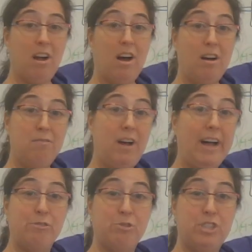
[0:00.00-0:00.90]
of
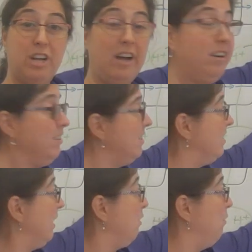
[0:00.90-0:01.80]
hydrogen ions
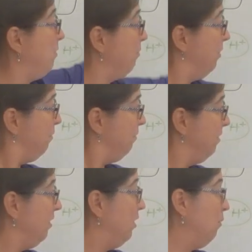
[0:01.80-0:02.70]
that go through,
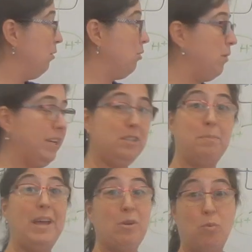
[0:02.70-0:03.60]
we're going to
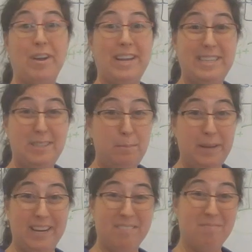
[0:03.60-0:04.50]
make one
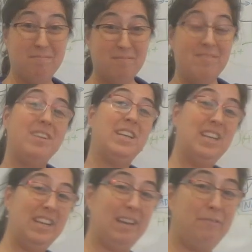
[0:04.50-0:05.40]
ATP.
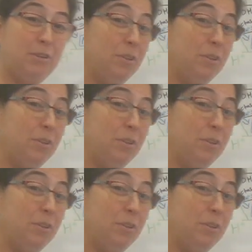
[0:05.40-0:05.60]
If you